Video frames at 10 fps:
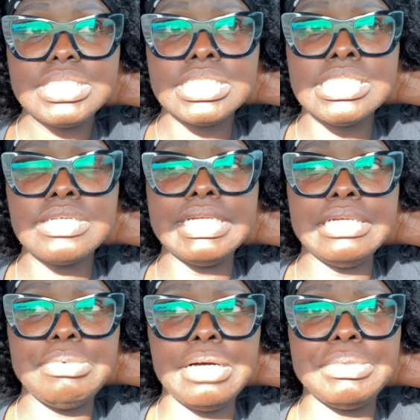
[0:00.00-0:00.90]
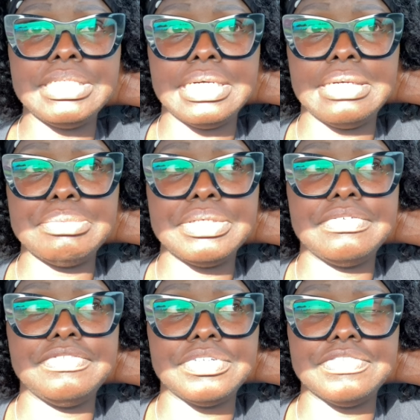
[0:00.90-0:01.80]
And so I did pump and dump
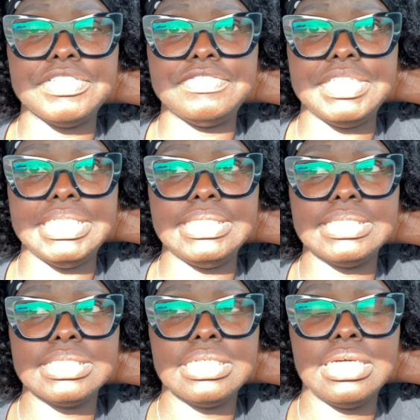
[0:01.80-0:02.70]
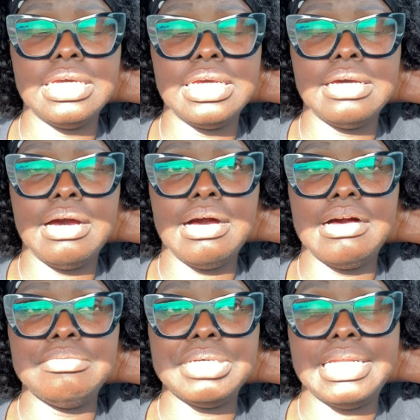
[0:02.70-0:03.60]
for a few feeds,
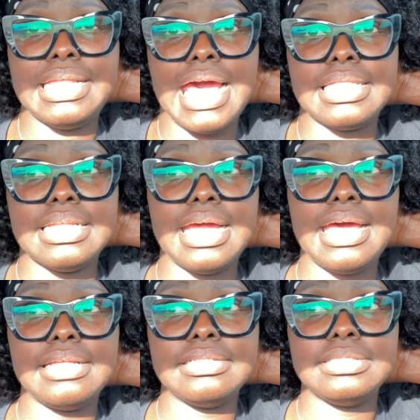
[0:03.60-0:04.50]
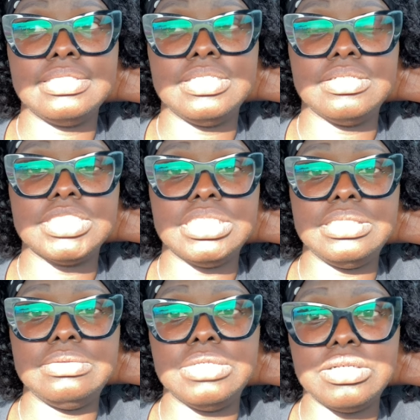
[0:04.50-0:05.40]
um, but then after that, you know, she
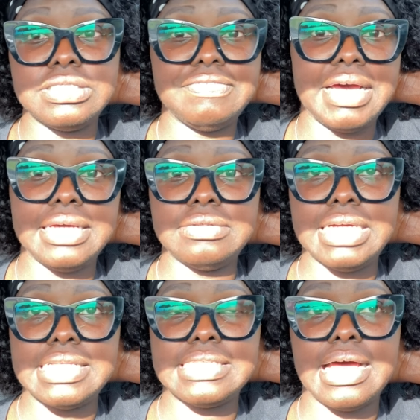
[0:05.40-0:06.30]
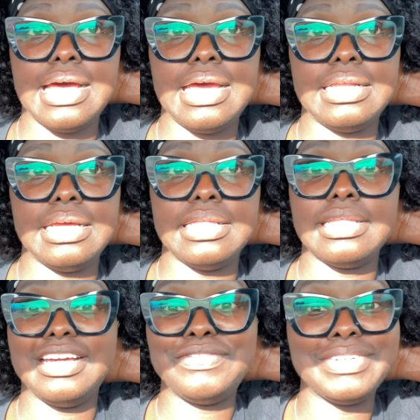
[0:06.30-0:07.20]
nursed fine on that side, and
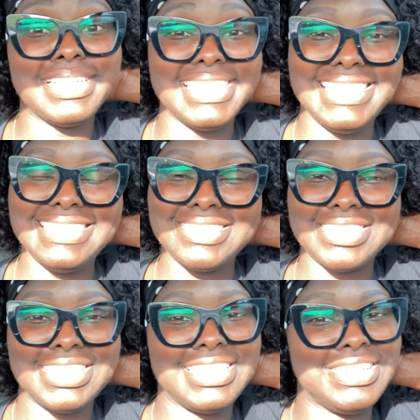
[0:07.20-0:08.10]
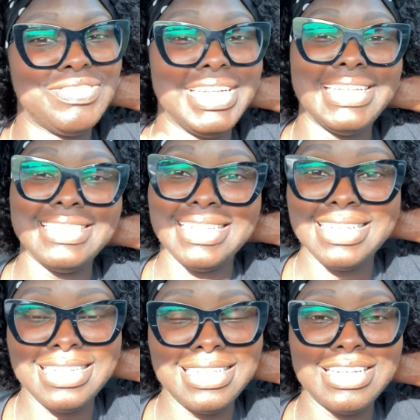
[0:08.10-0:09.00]
thankfully we didn't get
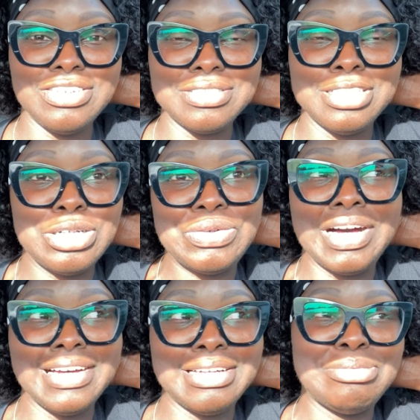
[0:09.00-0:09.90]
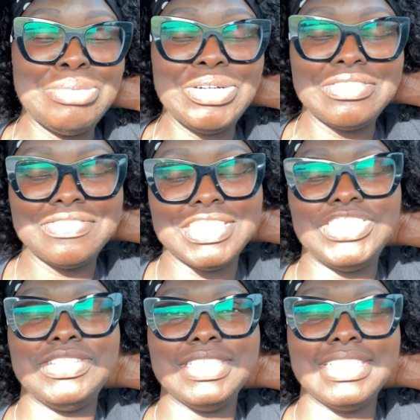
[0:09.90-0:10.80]
any milk, no uh, milk
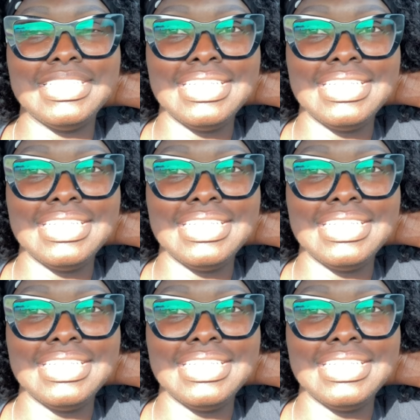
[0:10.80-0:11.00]
fistula